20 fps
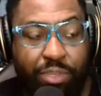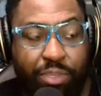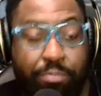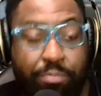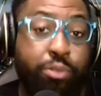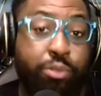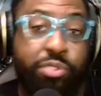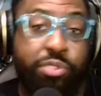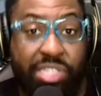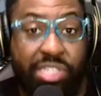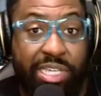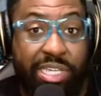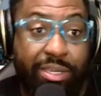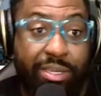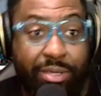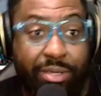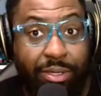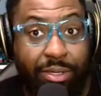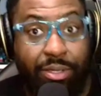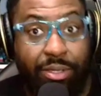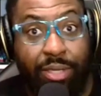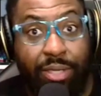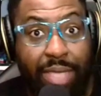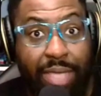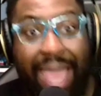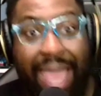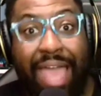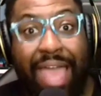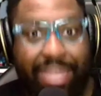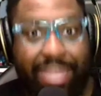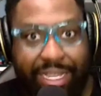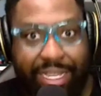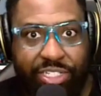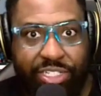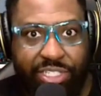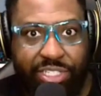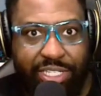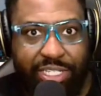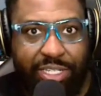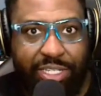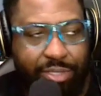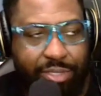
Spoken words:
boutique ad agency.